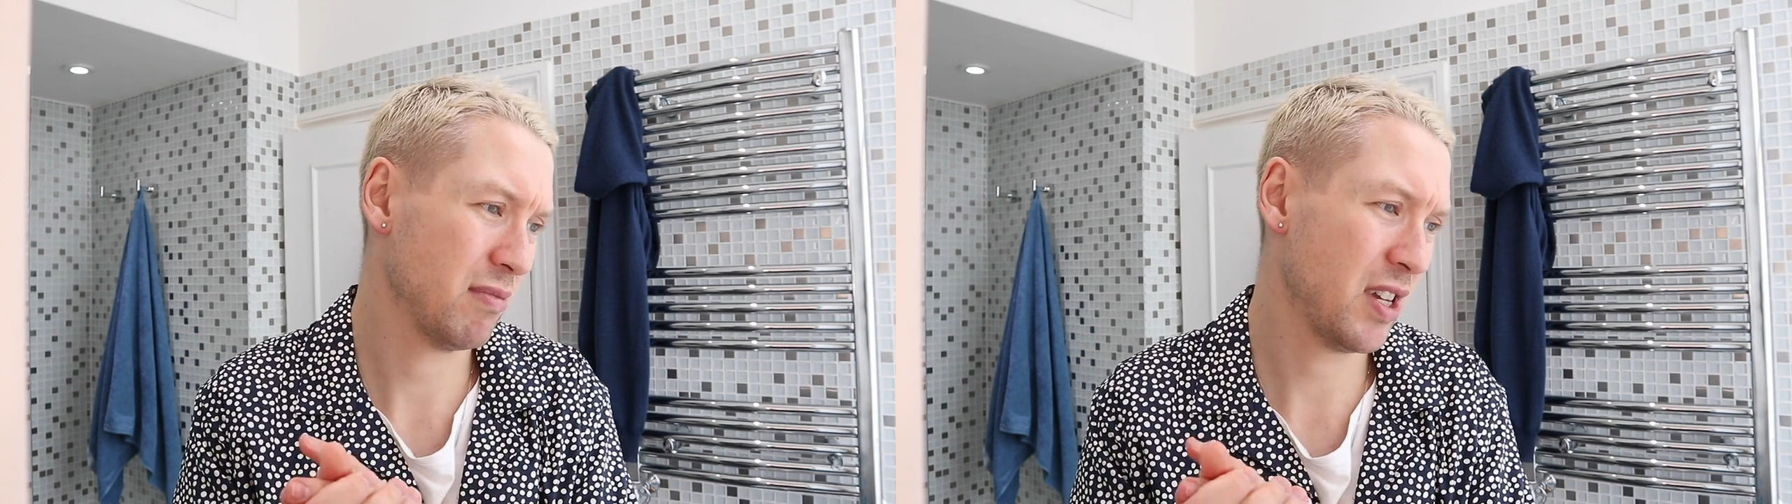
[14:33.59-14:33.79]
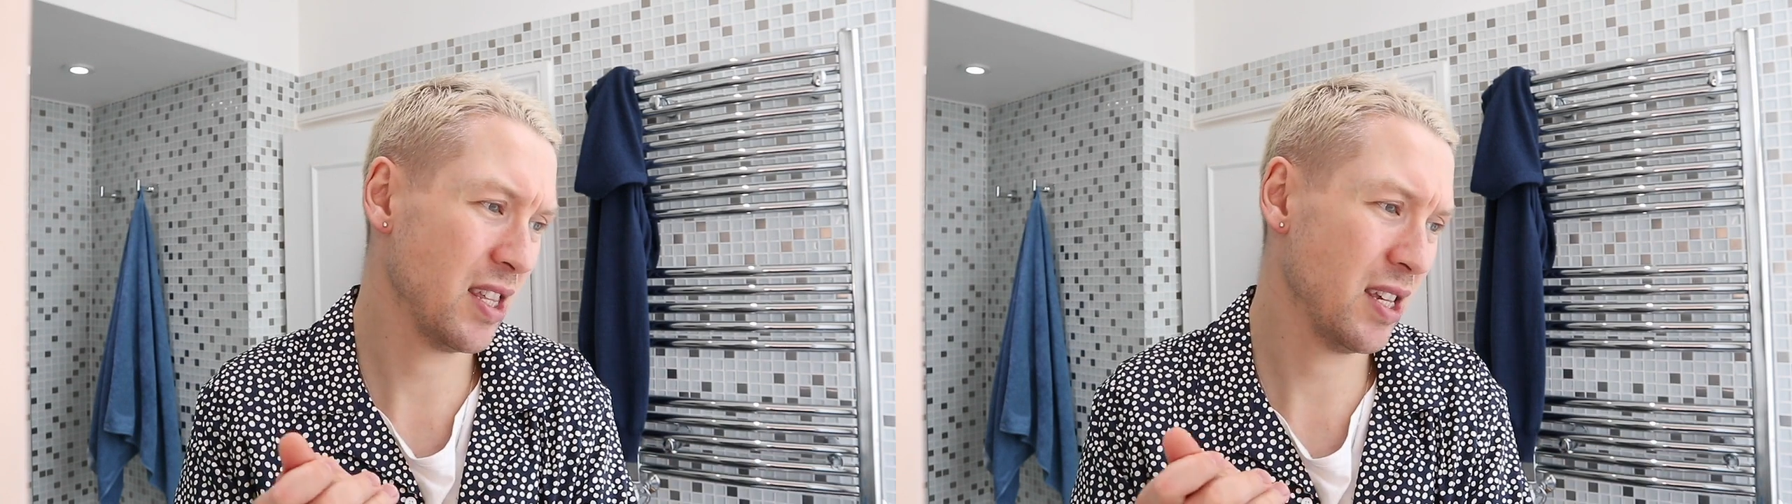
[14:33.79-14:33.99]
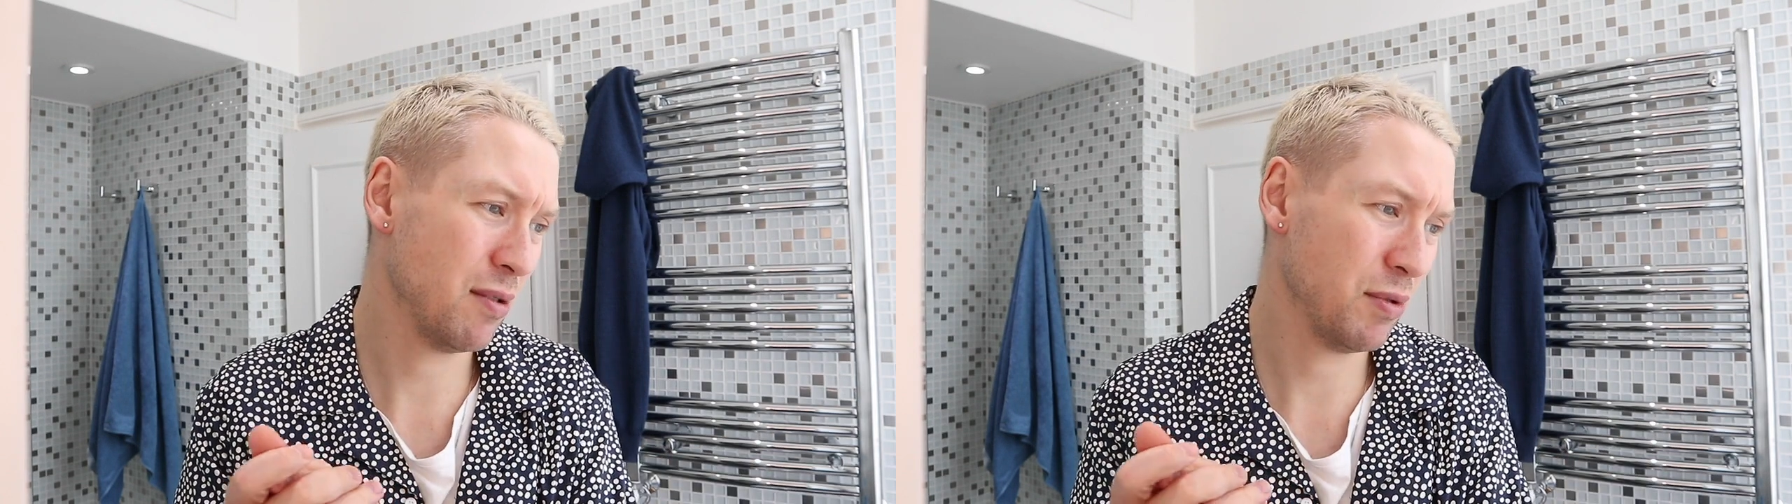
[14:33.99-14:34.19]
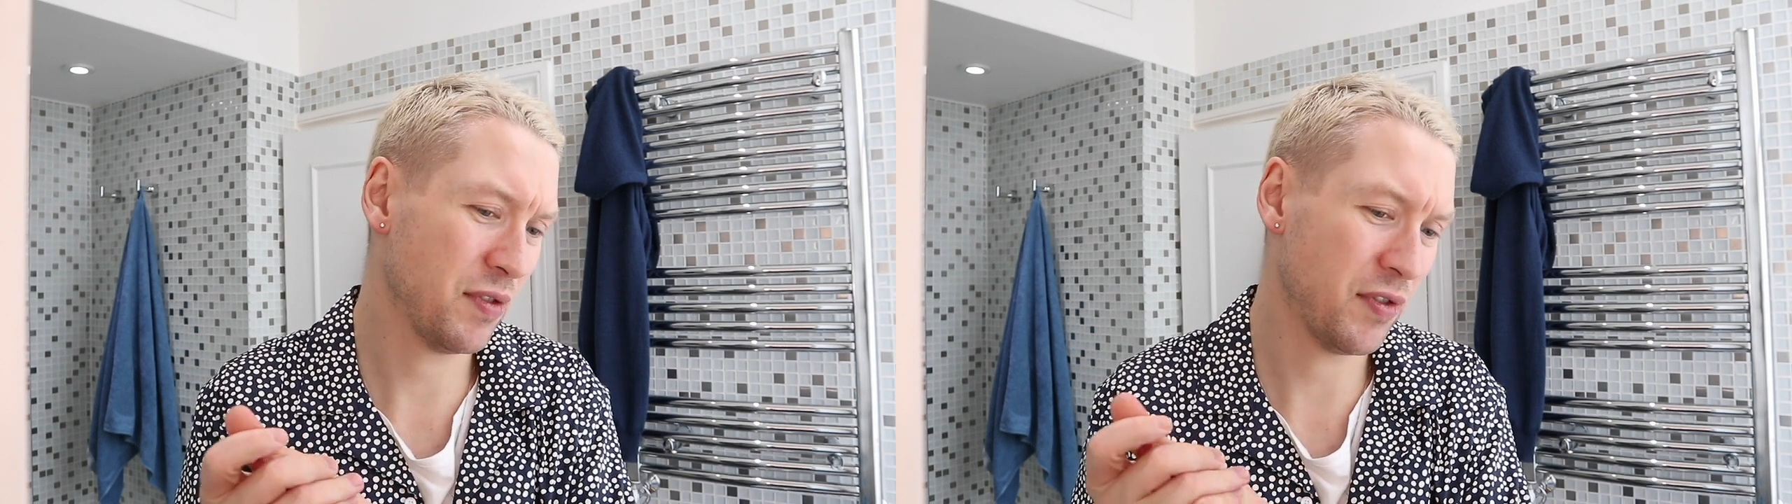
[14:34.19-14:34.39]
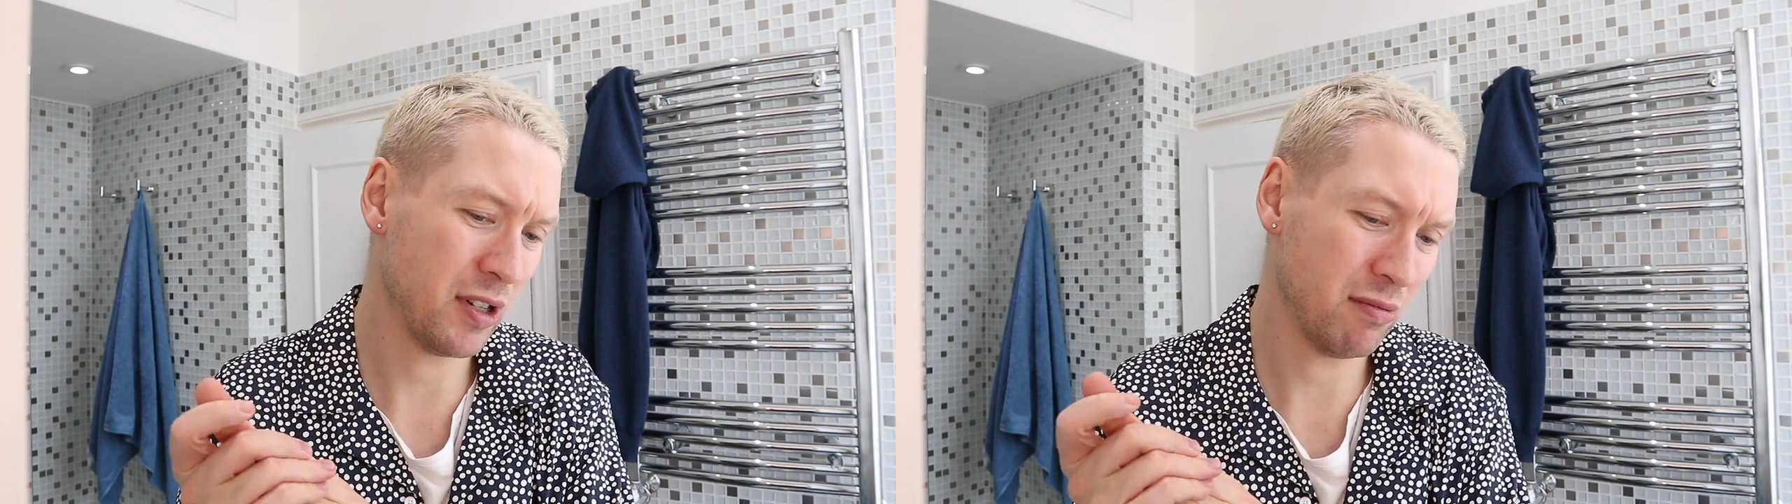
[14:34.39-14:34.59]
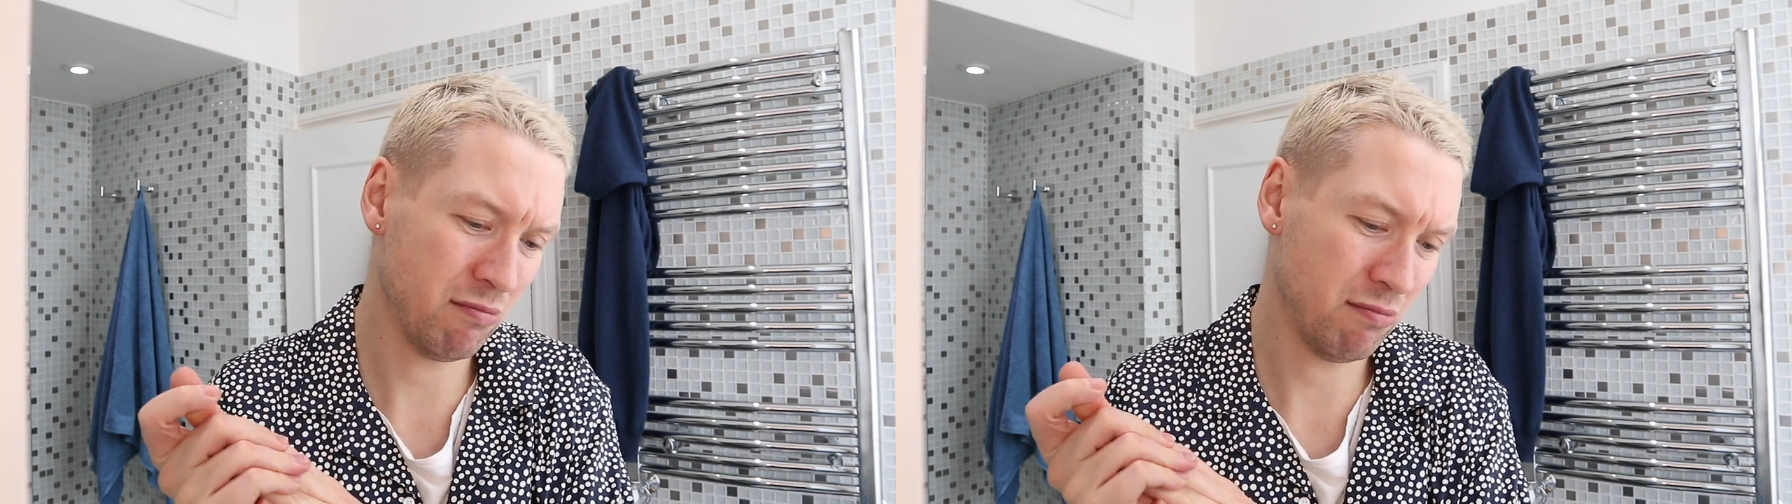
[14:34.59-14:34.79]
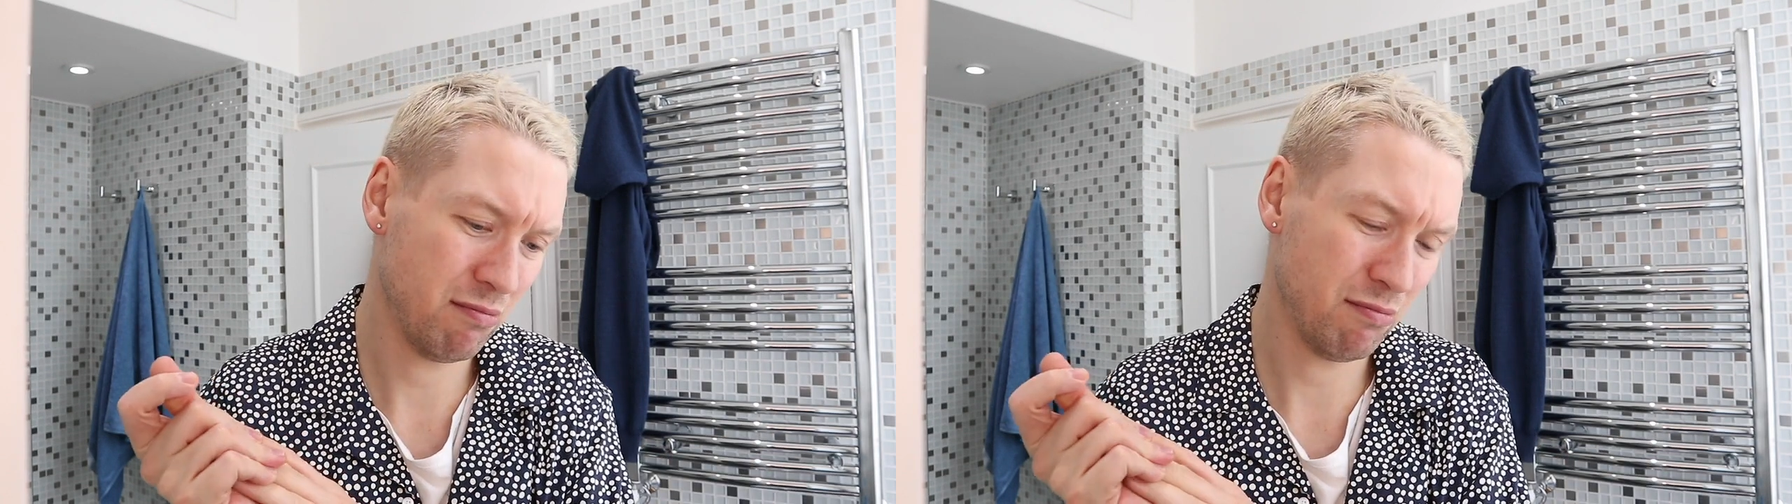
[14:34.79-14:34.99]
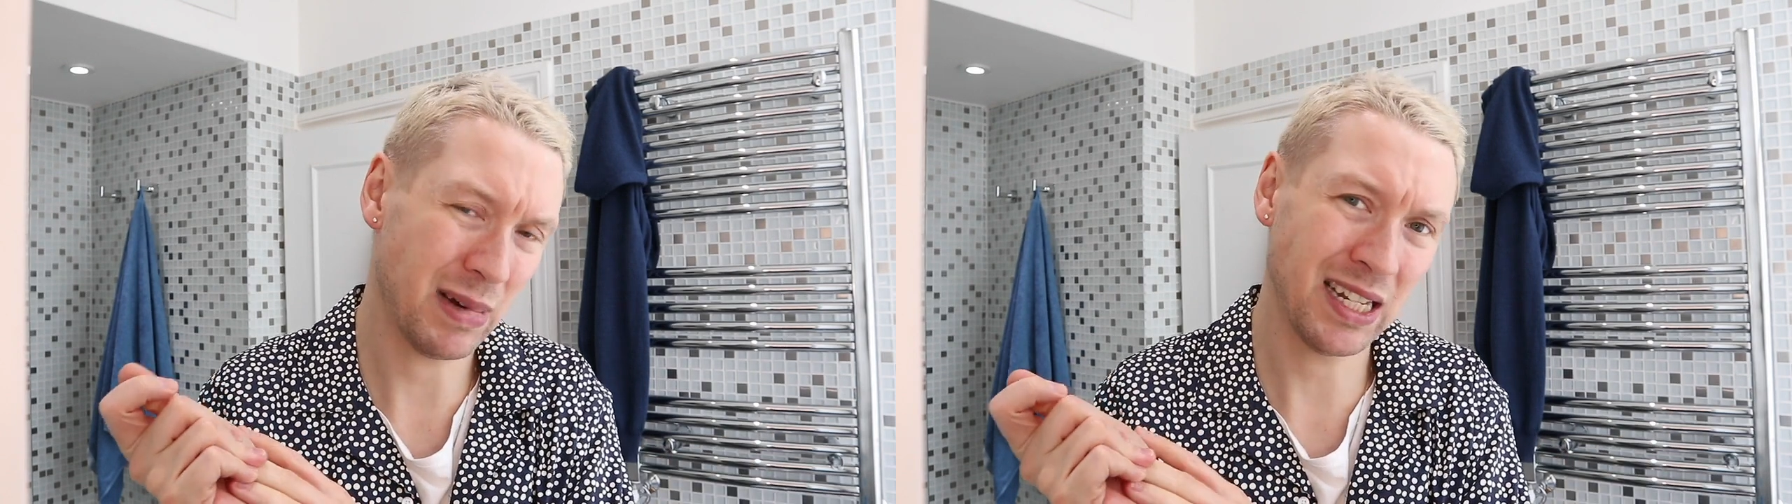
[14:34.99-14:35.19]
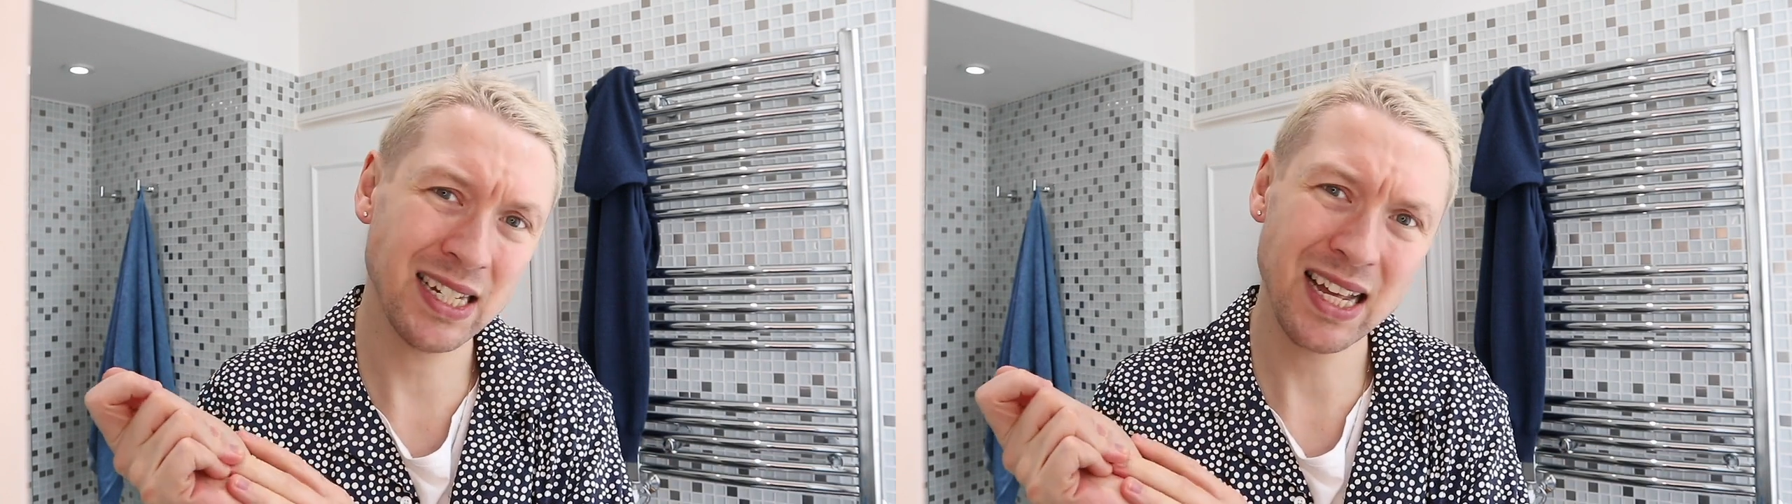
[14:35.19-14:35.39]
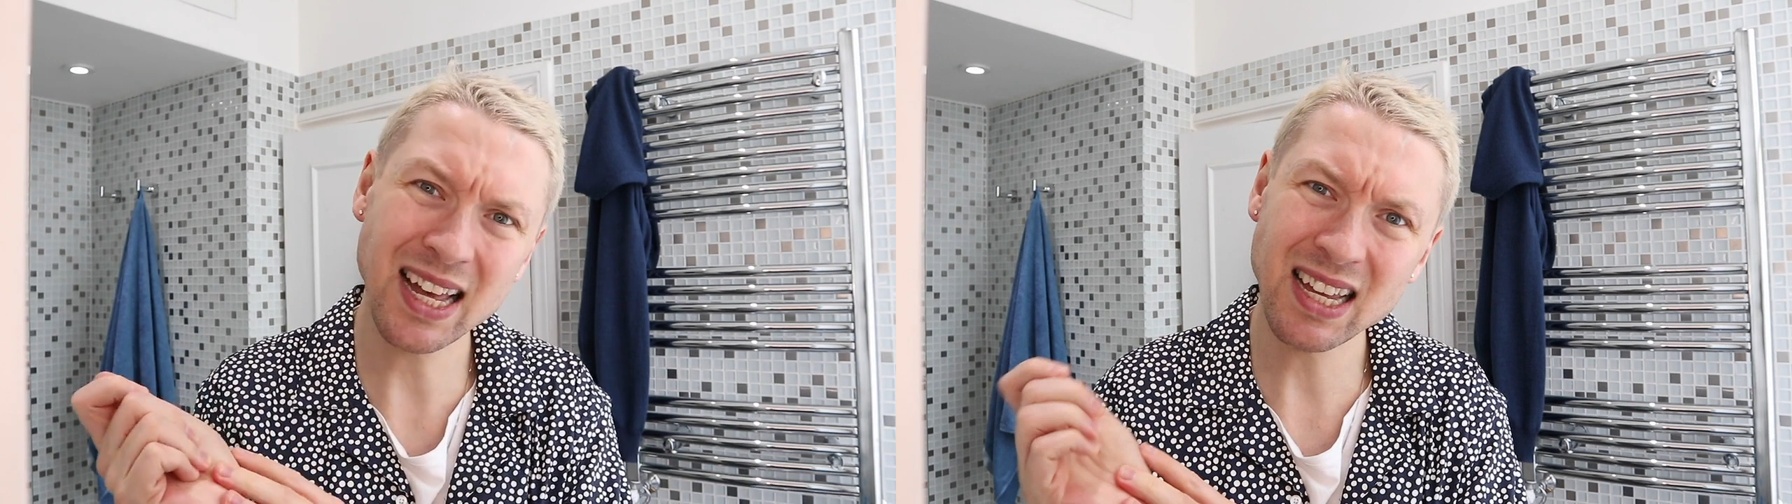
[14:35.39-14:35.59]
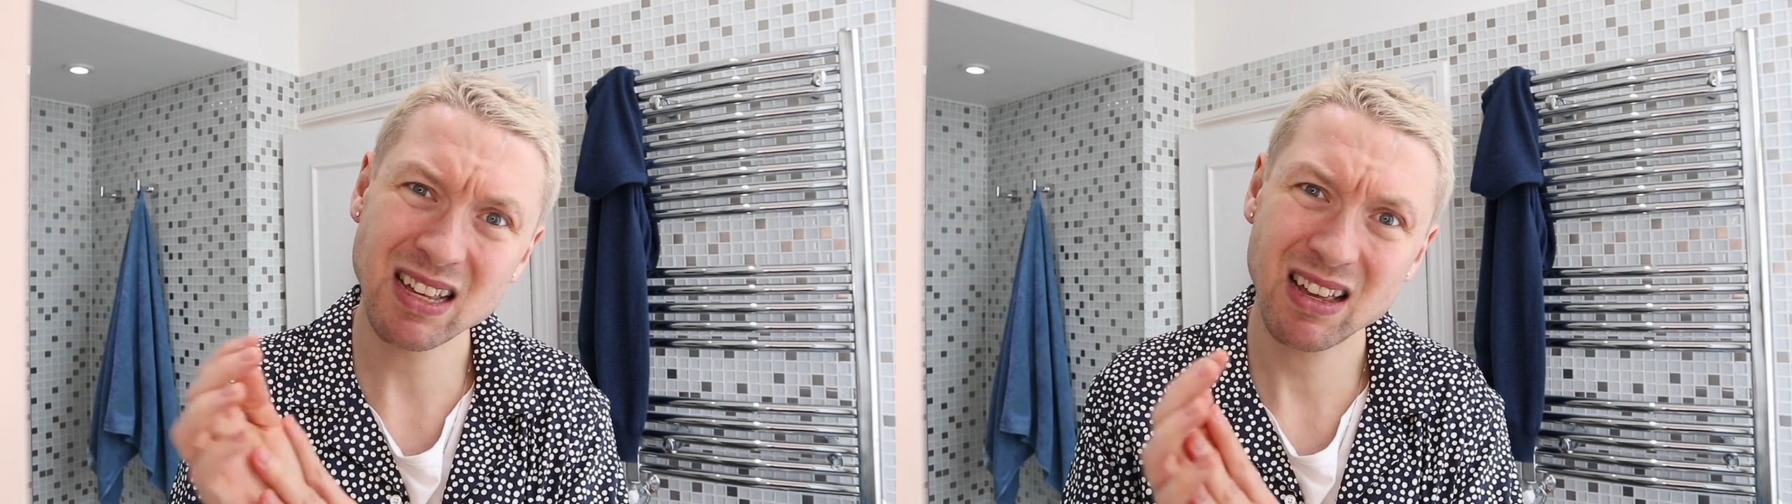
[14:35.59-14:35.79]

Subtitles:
I think it was from Monday.